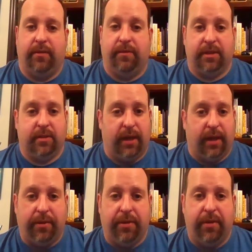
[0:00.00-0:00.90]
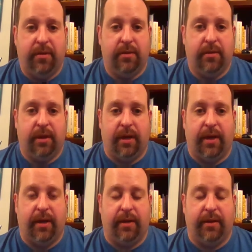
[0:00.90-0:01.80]
physical health
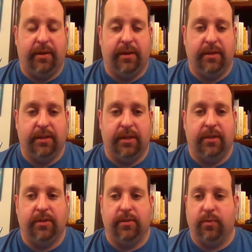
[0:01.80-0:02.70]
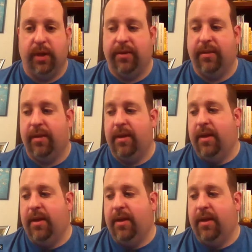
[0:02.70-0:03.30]
concerns, with